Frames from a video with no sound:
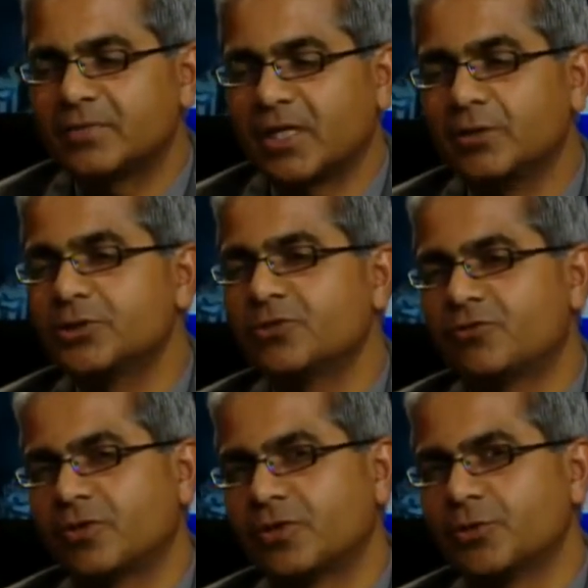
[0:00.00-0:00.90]
solution
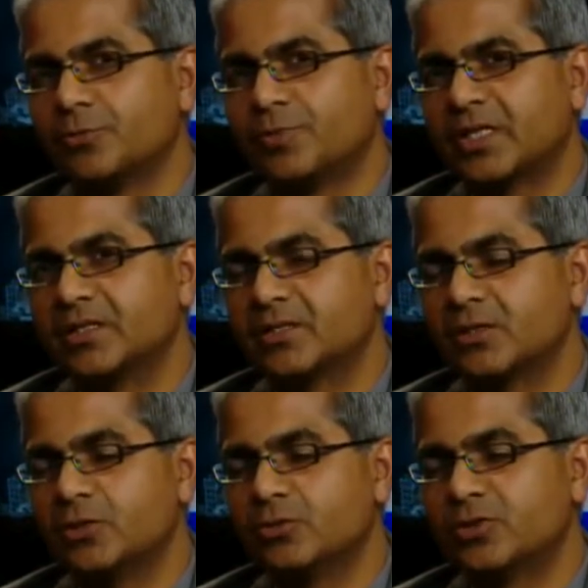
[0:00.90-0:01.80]
for you because
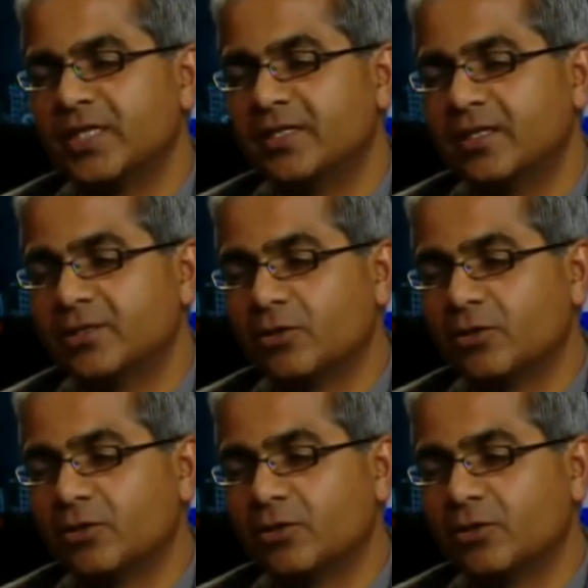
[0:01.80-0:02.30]
you said that